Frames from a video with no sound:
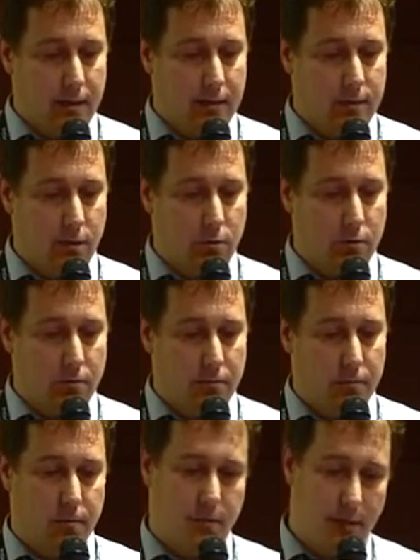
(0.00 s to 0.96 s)
So
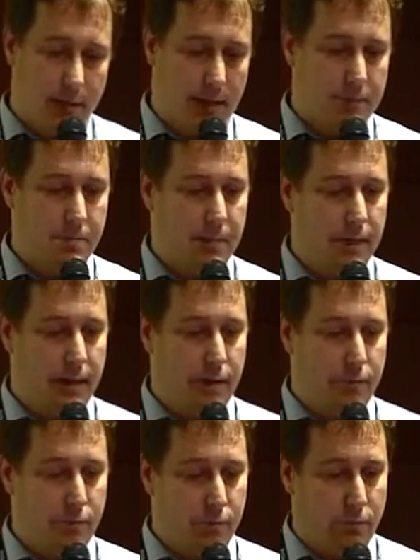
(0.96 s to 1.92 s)
it has been
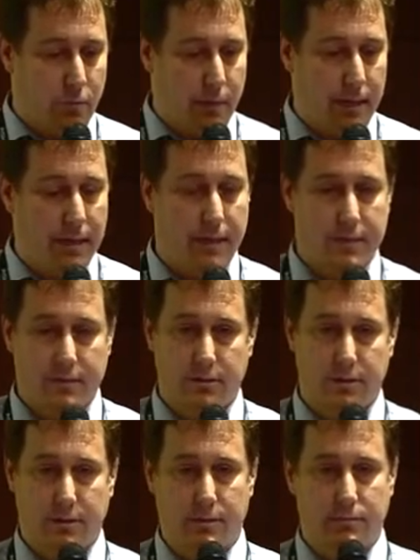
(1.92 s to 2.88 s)
there for many years,
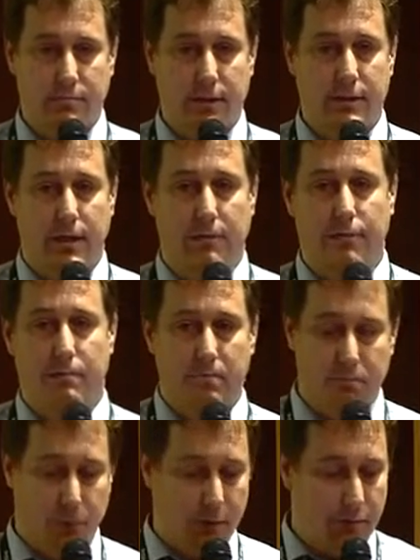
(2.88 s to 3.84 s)
just that you have a
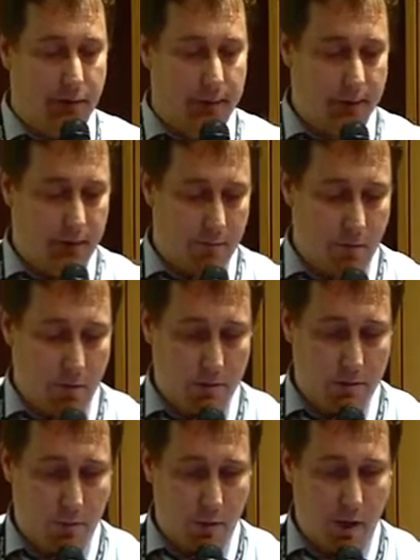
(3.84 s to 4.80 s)
brief idea
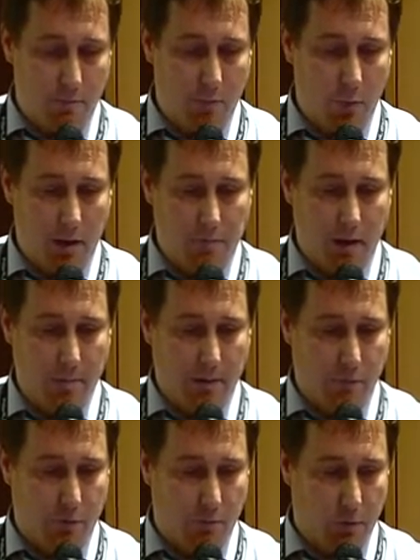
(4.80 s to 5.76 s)
about where I'm coming
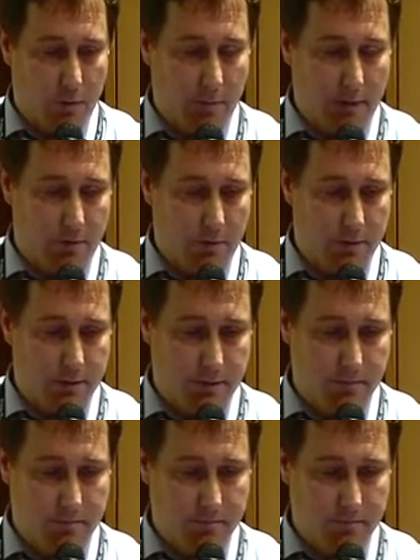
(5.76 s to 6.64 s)
from, what the background is.